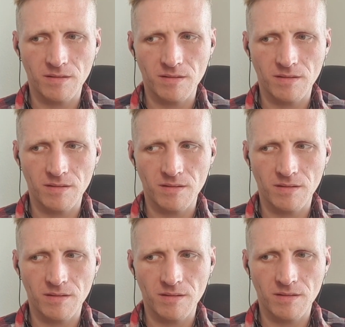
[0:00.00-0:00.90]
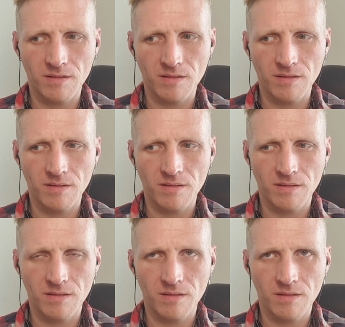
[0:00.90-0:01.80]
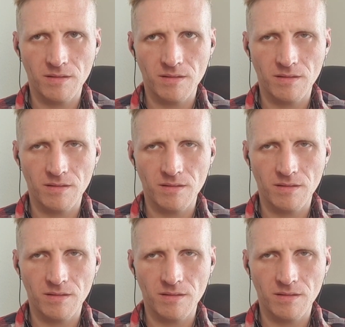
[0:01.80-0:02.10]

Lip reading: (no one is talking)